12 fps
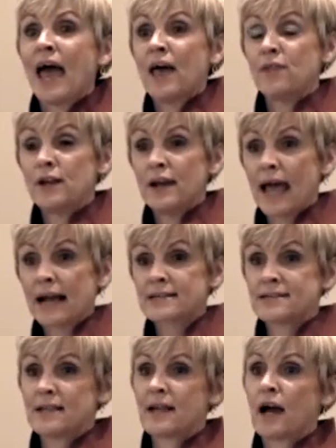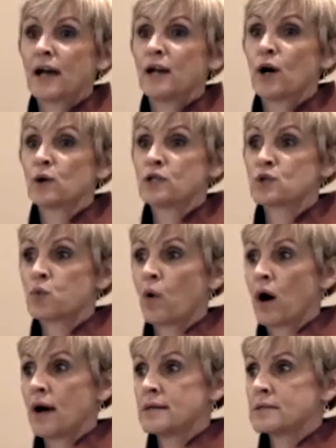And the next thing I noticed
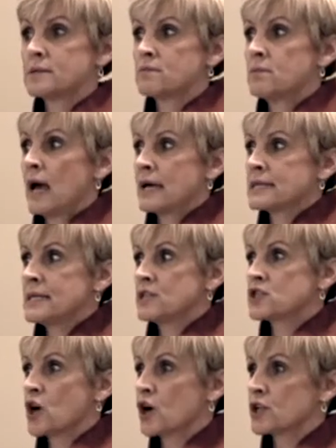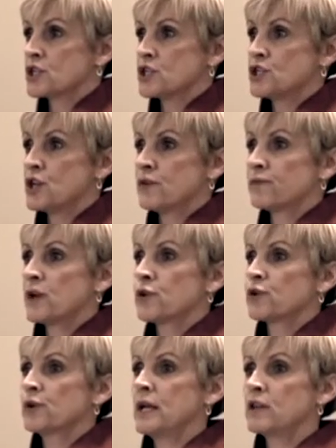was, as he started to shift
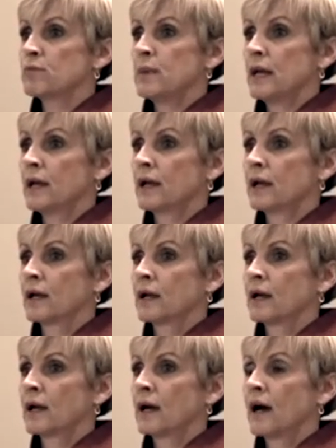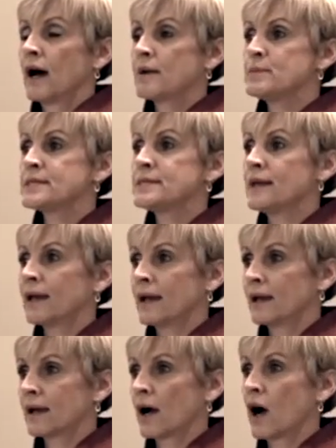underneath me, I'm
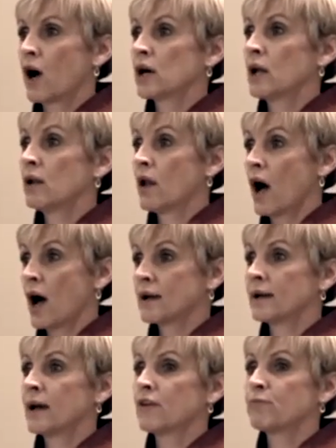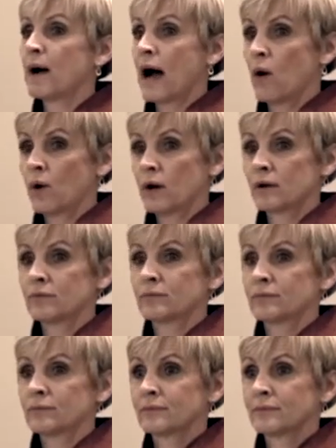sitting on a lot of power.
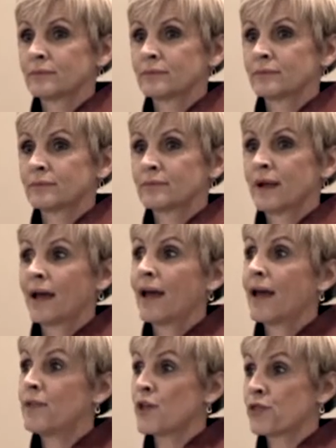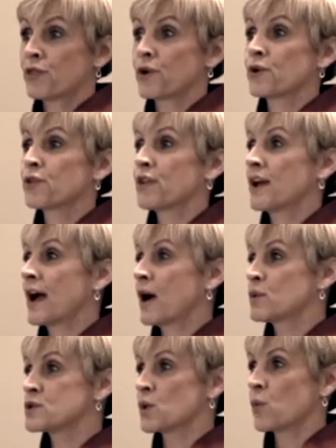And the third thing
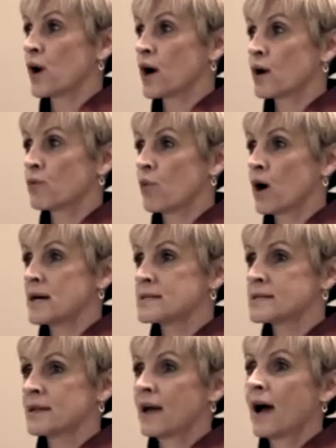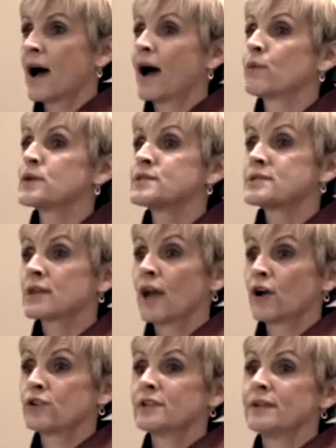I was aware of was, I was
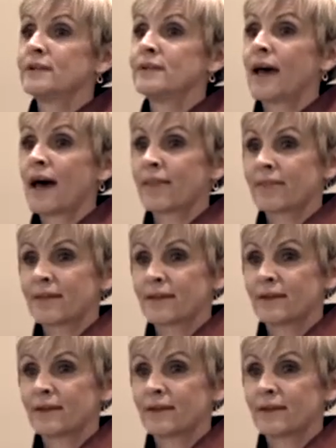scared to death.